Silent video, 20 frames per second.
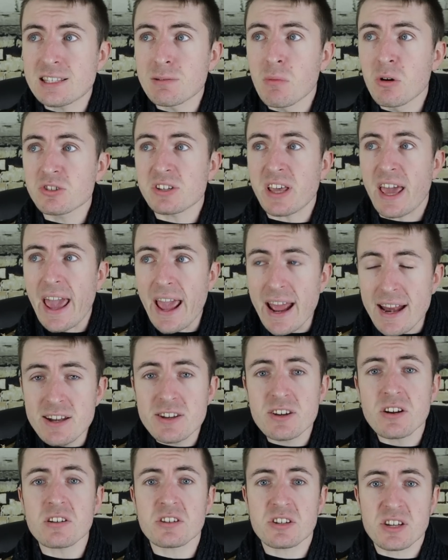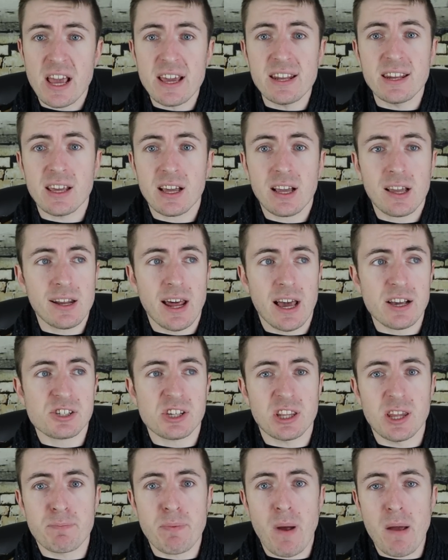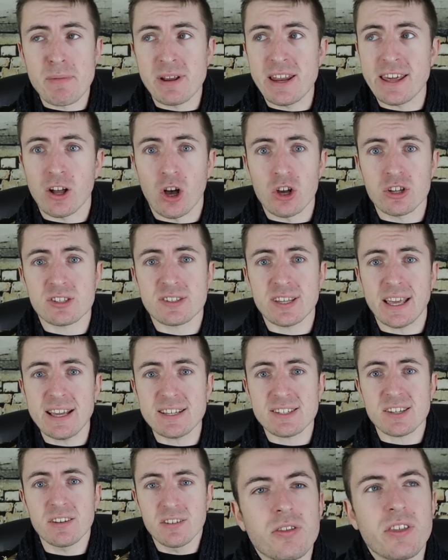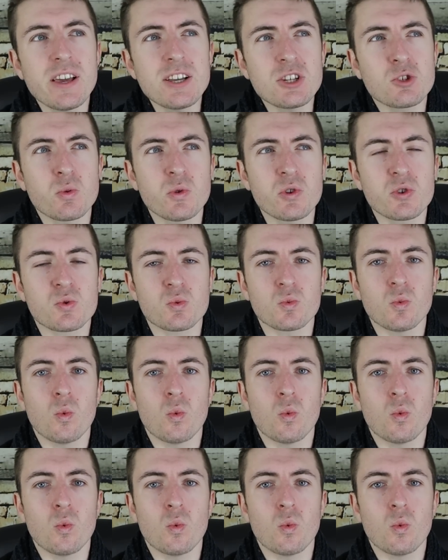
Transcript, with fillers: is the most entertaining clash in the Premier League all season. This was